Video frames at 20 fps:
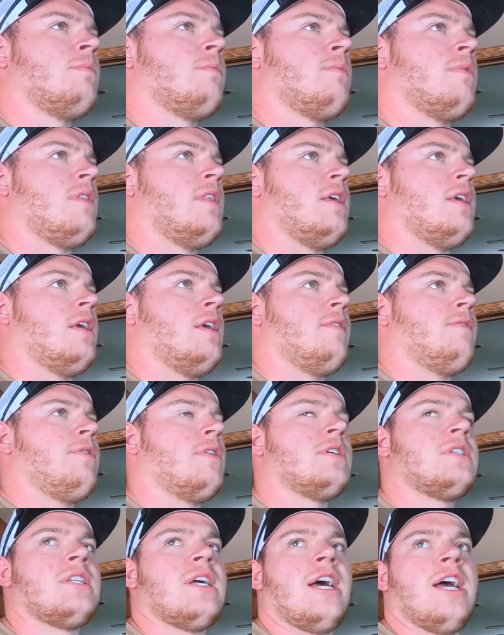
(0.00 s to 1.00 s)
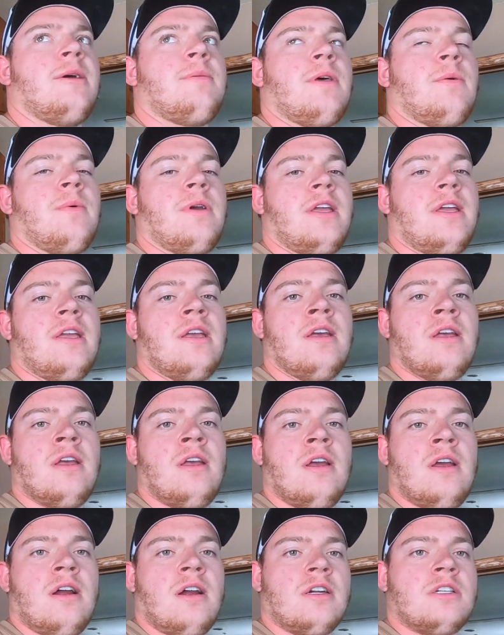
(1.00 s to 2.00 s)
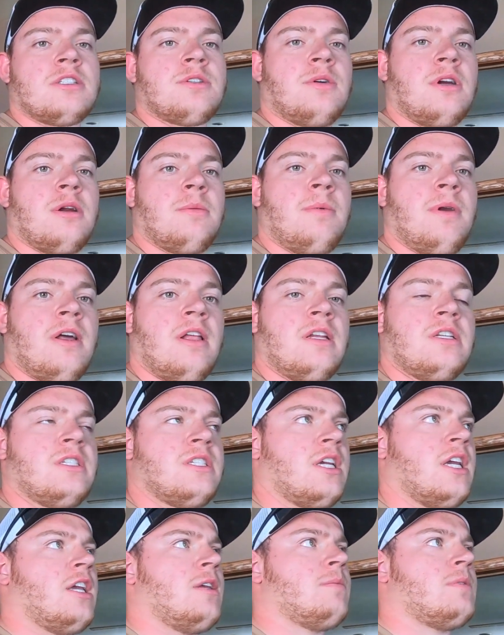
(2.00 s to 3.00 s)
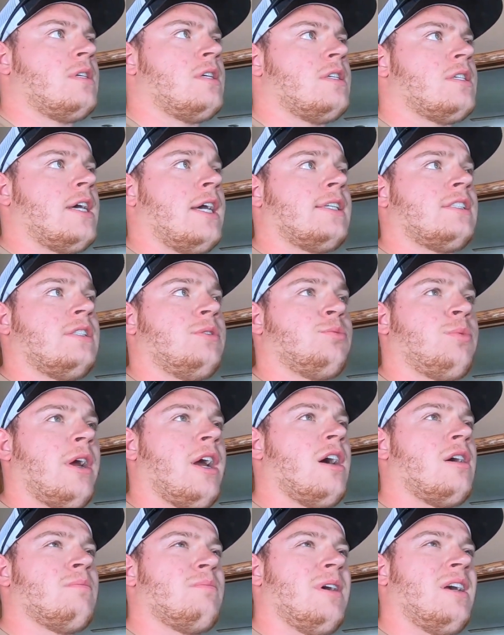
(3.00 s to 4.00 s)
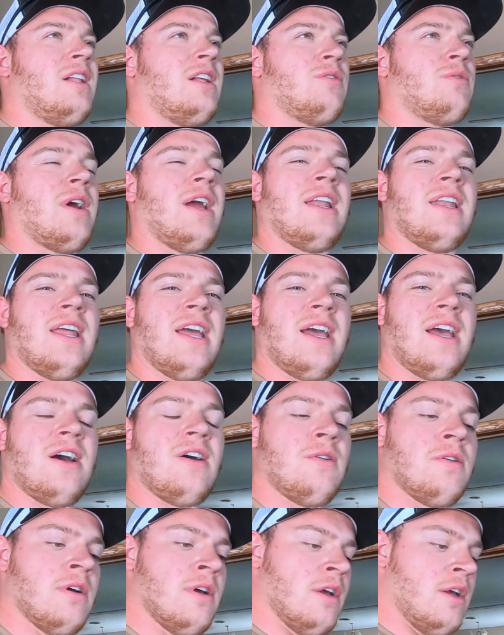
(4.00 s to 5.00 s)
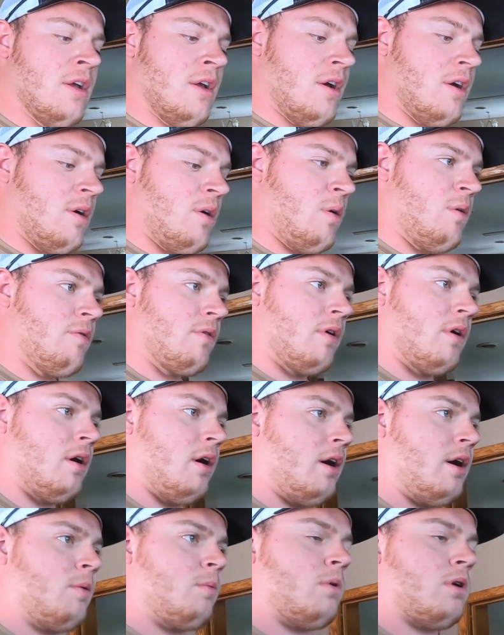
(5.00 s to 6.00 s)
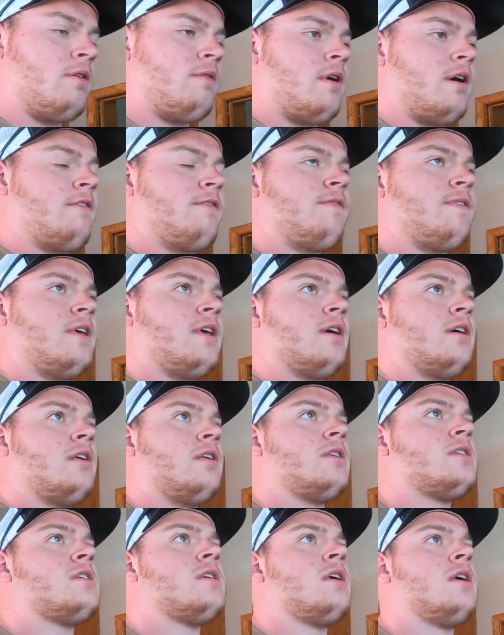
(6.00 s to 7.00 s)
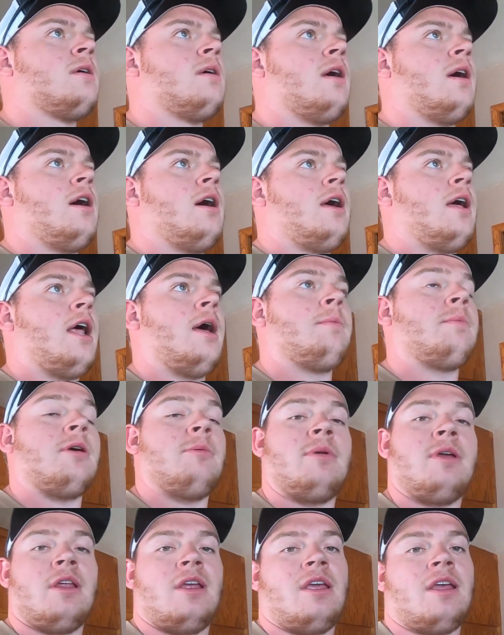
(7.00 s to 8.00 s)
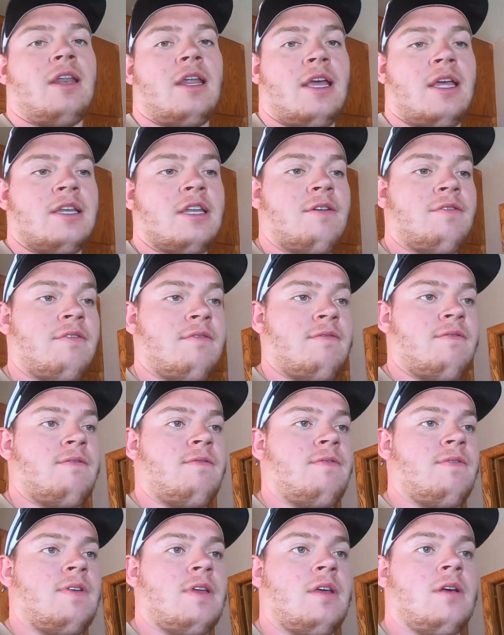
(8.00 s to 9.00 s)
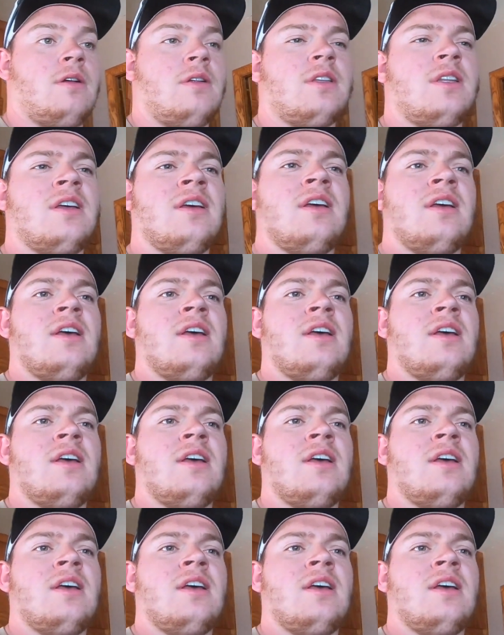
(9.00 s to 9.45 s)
the first time that we are square baling. James, he's actually round baling right now over on one of our fields. I'm going to be in a different field